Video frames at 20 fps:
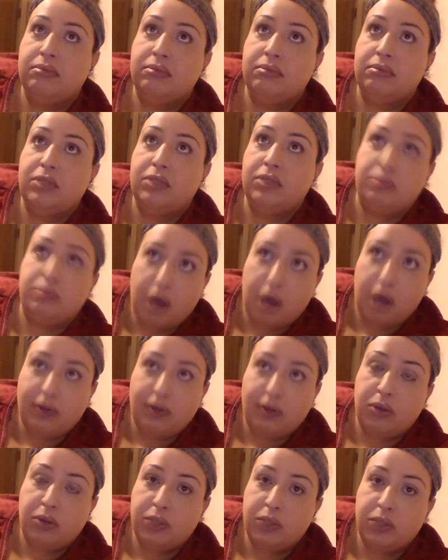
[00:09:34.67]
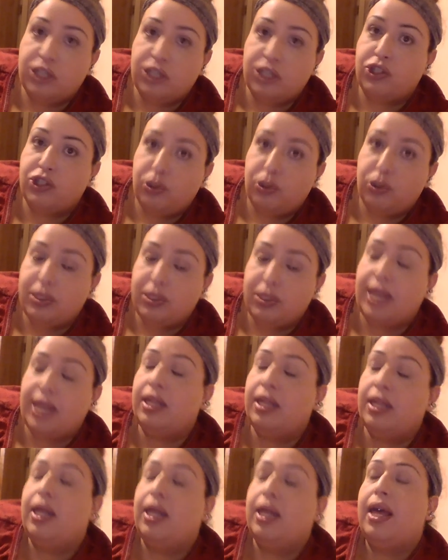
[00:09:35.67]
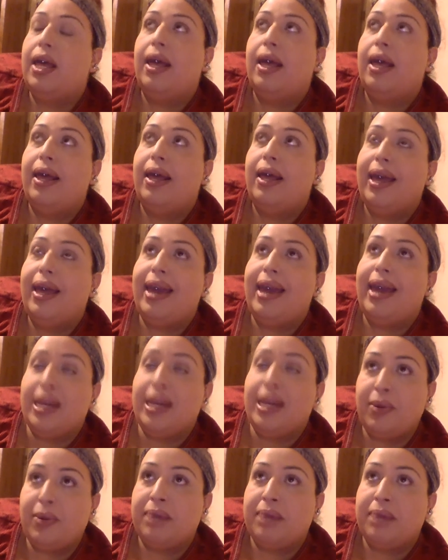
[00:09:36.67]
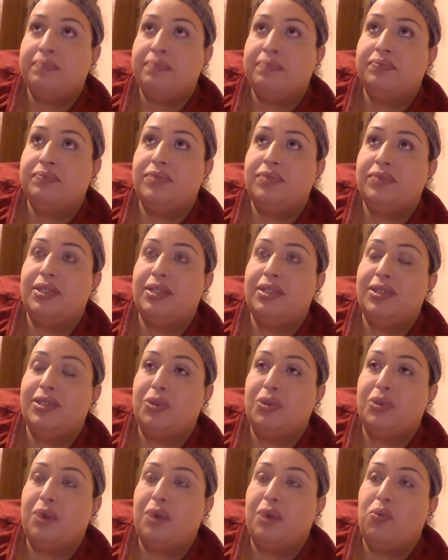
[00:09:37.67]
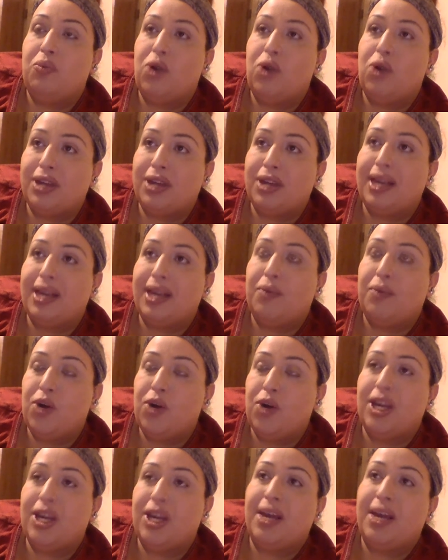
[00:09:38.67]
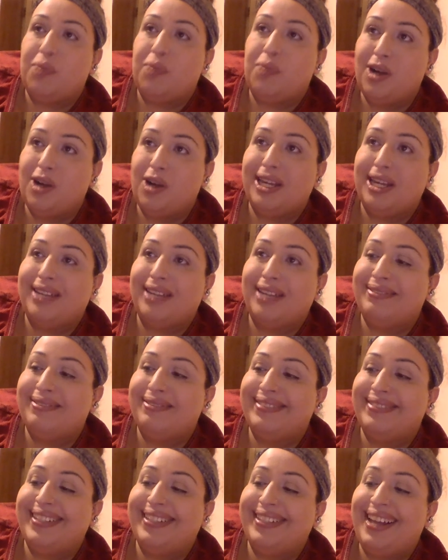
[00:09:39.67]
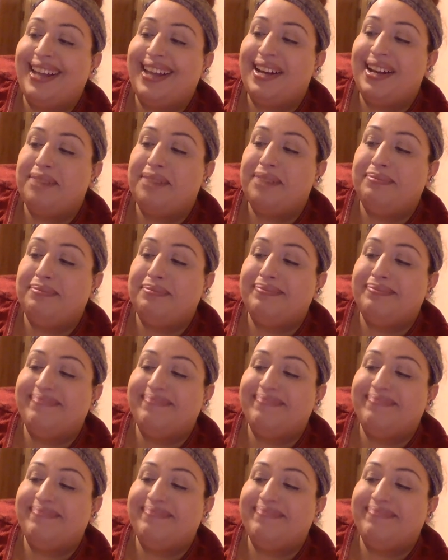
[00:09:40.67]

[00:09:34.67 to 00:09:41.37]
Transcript: tomorrow, which is Tuesday. Anyway, so I'm walking, I'm walking, I'm walking. Um,